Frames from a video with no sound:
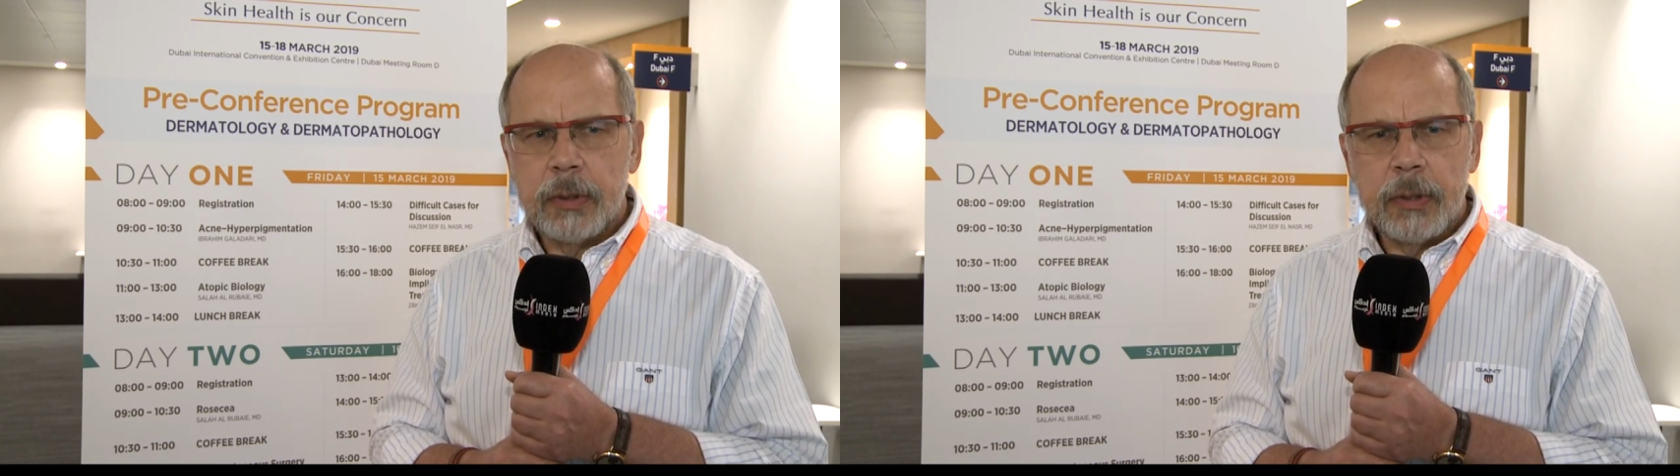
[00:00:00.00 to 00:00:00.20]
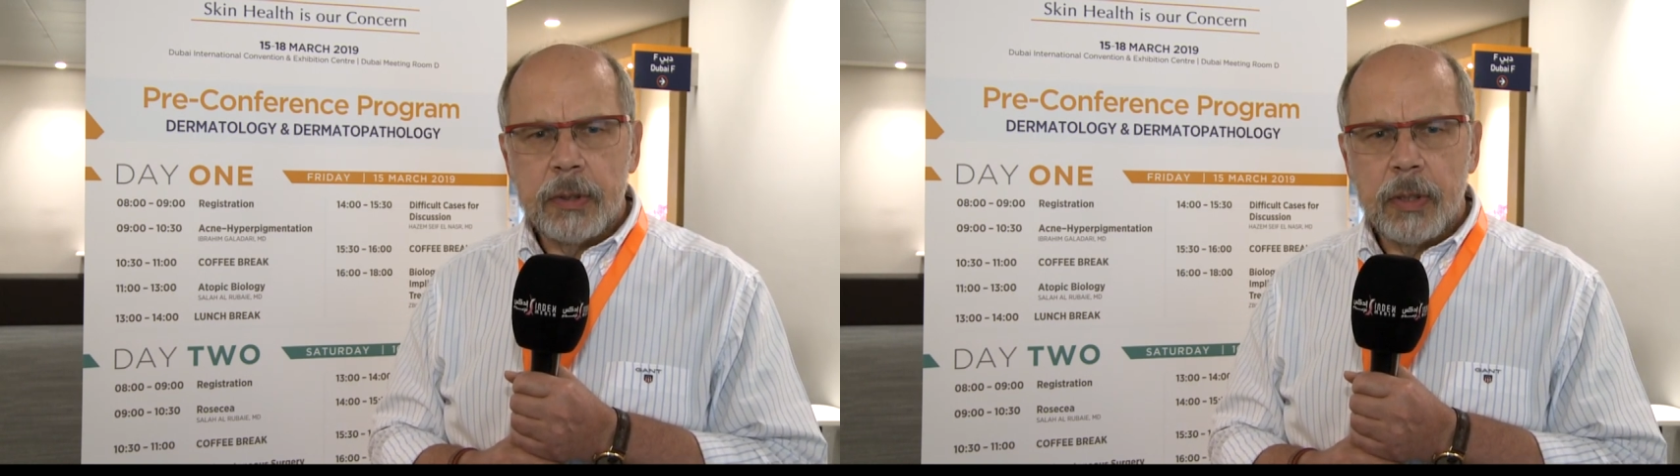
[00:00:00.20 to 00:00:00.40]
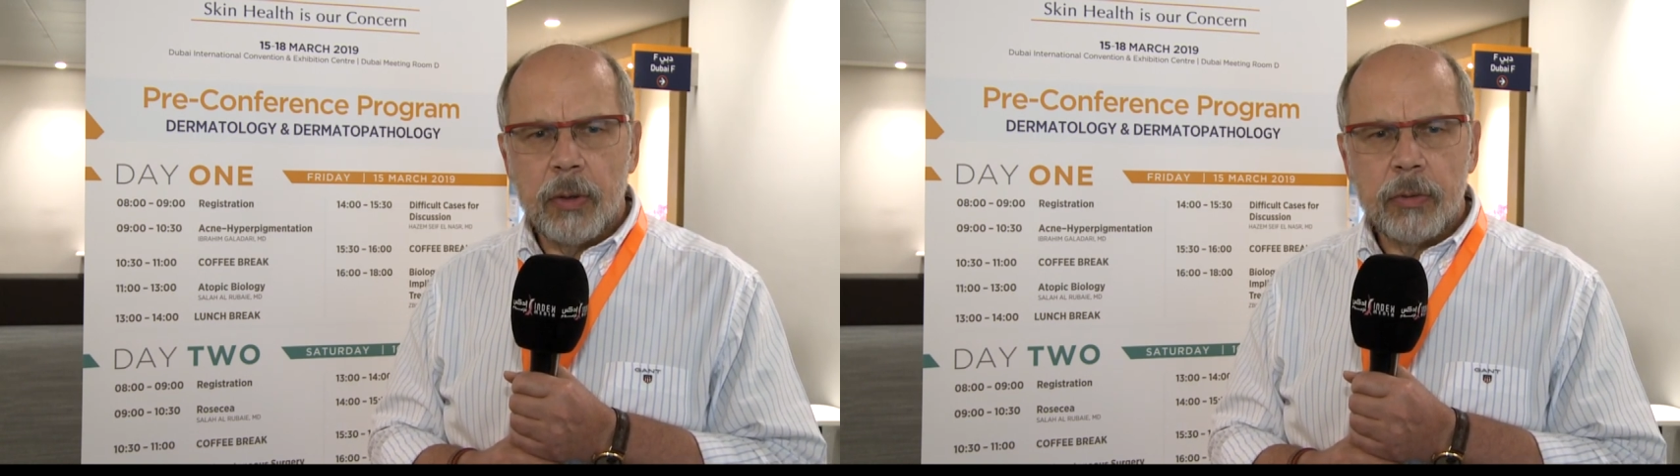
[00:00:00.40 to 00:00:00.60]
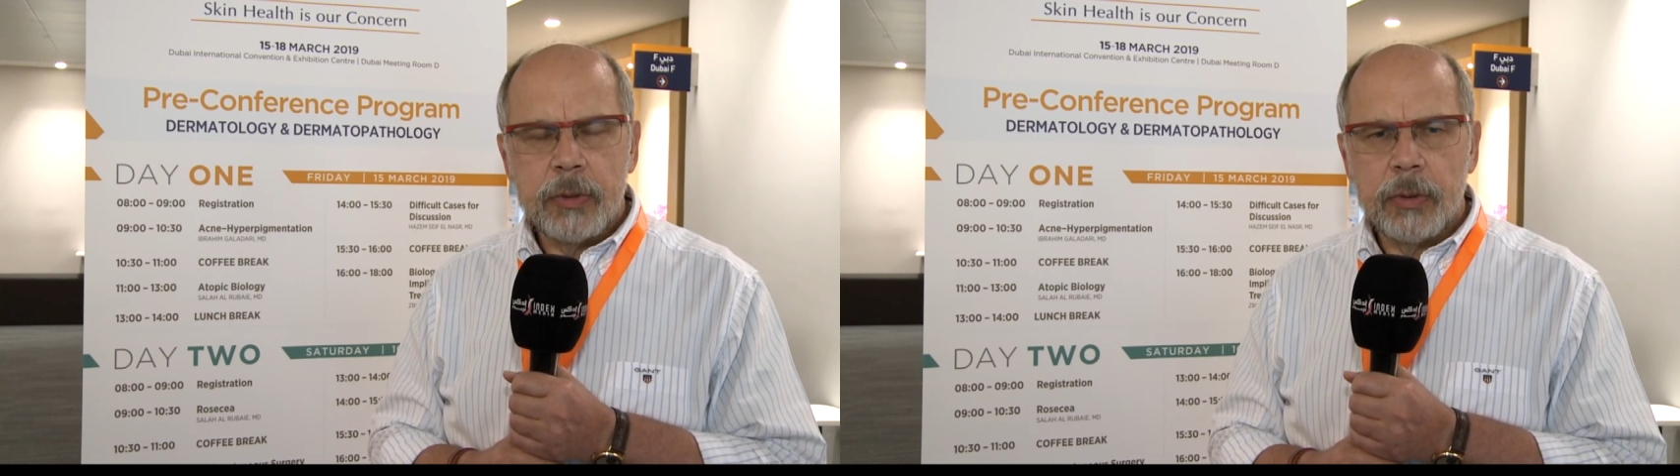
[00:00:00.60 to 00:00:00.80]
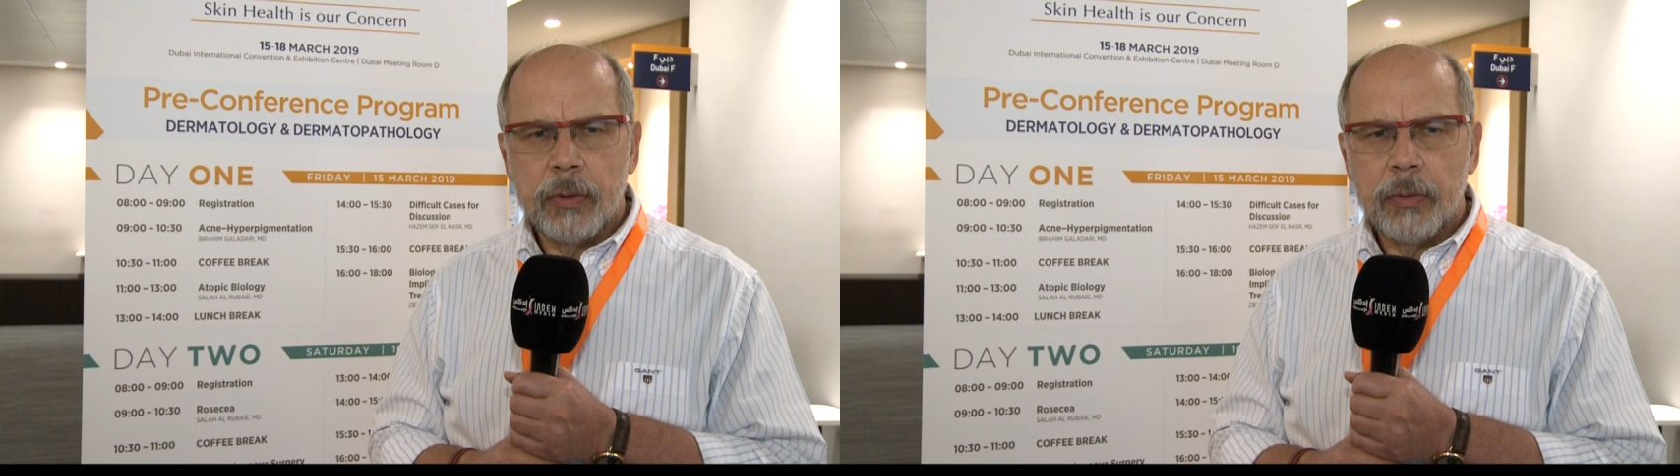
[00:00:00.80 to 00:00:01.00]
these are
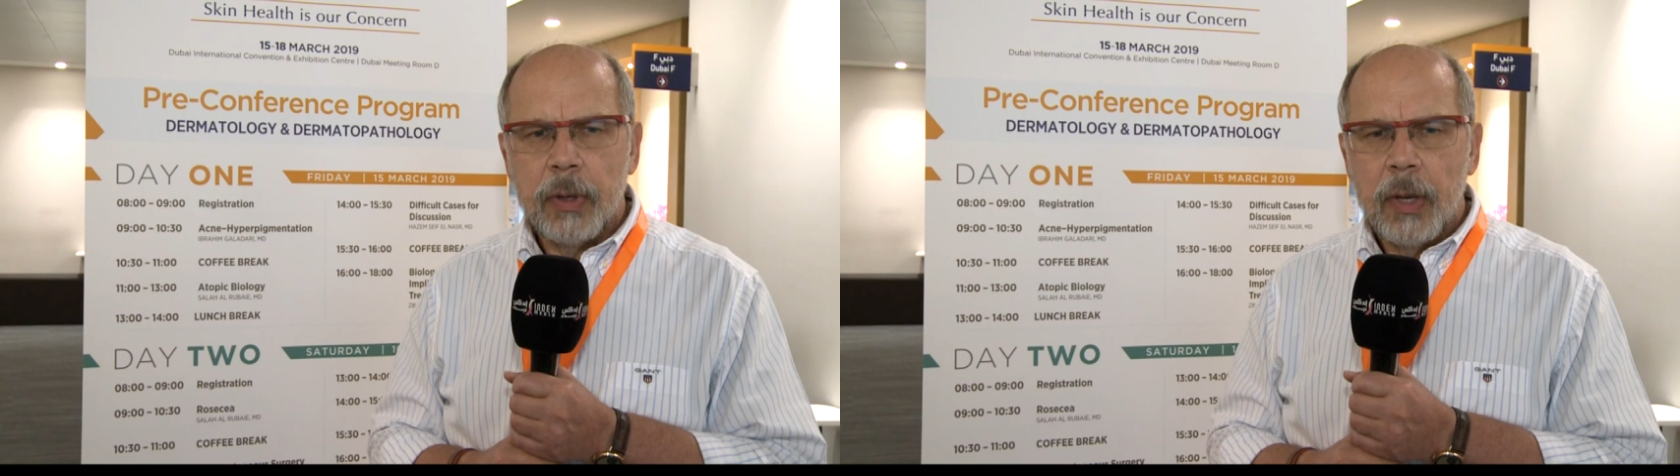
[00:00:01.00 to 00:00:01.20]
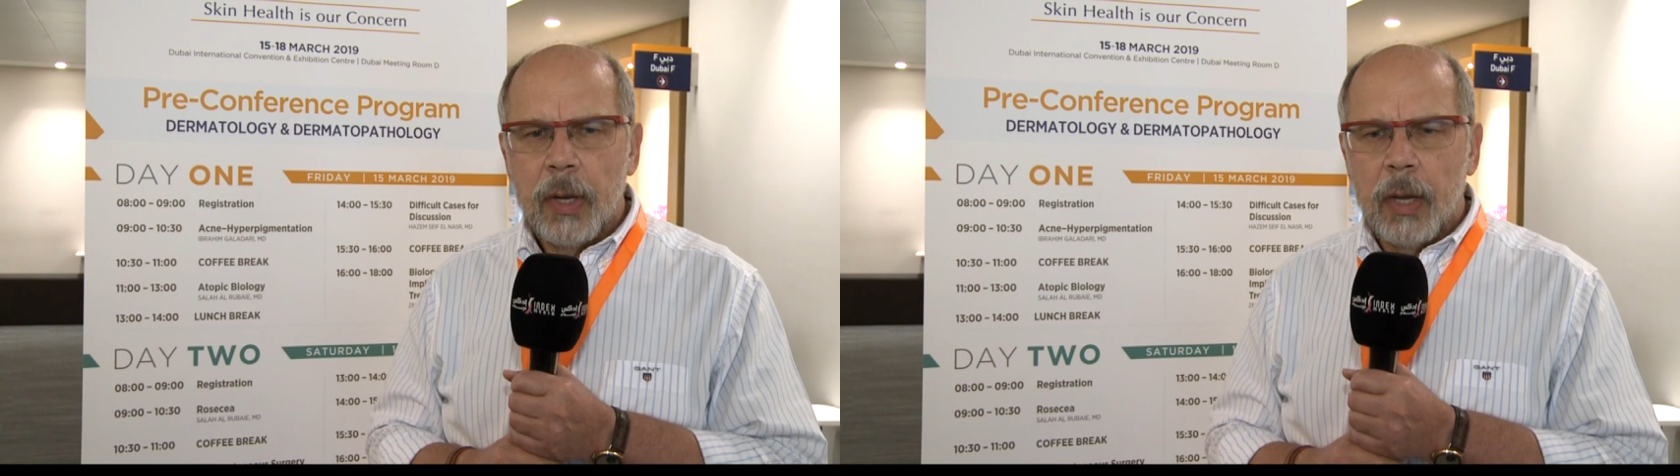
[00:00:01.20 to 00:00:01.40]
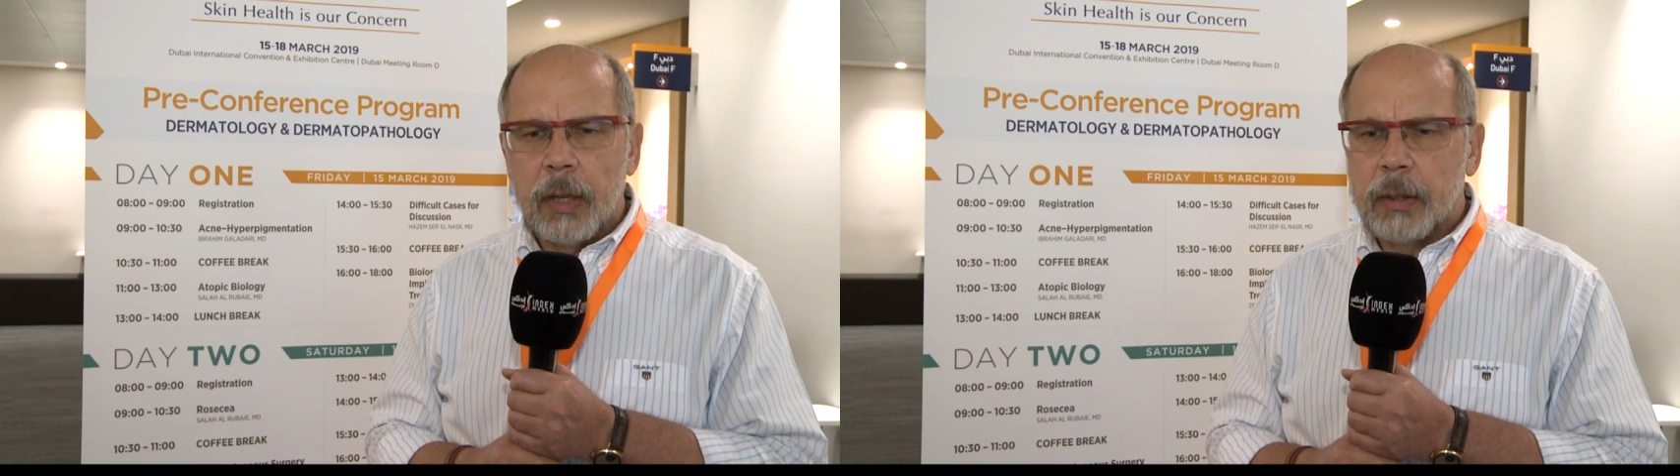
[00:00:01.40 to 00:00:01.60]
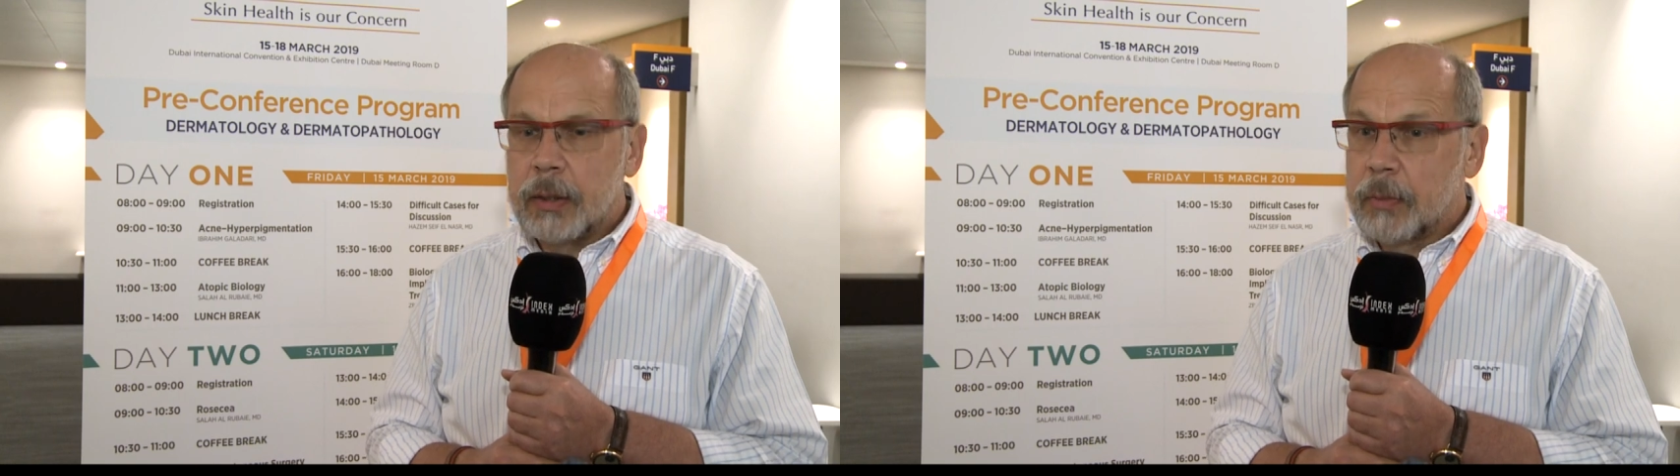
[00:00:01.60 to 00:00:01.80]
also the